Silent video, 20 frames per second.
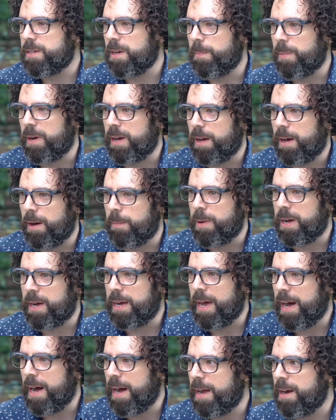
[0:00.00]
I'm a
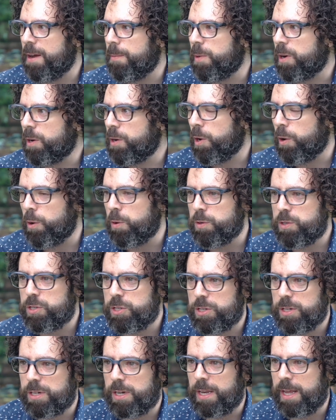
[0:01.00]
guide, I'm a
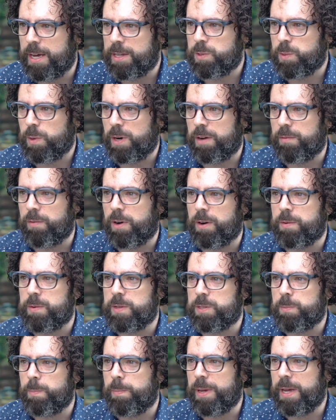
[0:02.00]
coach, and that's what I've
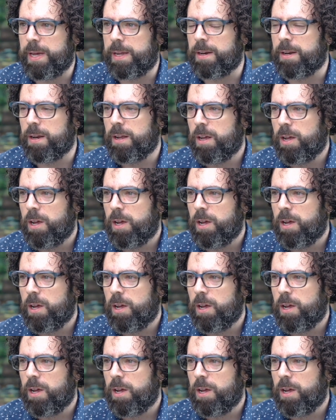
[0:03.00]
always been.